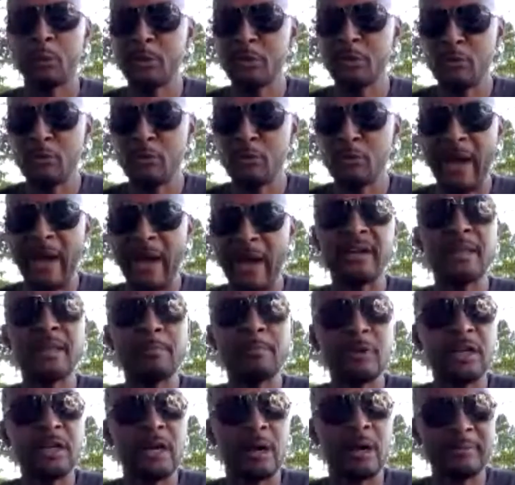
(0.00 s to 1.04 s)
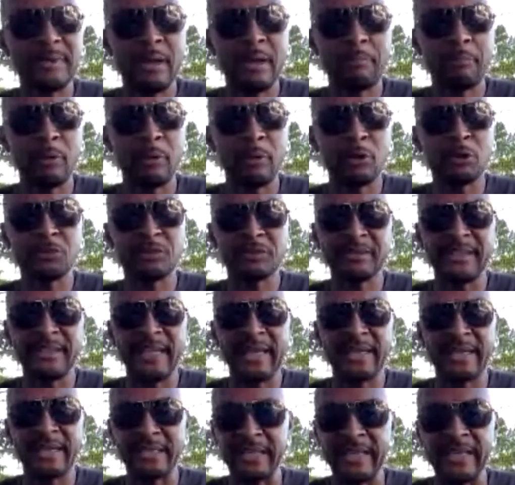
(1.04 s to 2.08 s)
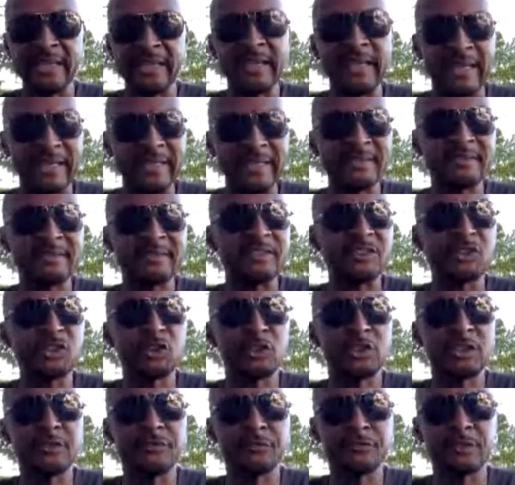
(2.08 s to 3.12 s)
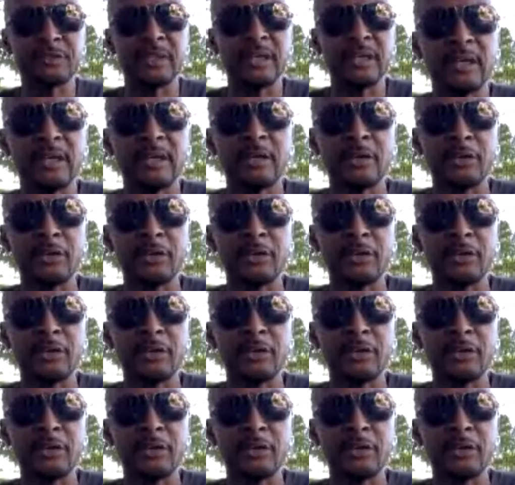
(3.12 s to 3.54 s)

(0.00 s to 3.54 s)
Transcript: When you finally become that person that can in an instant shift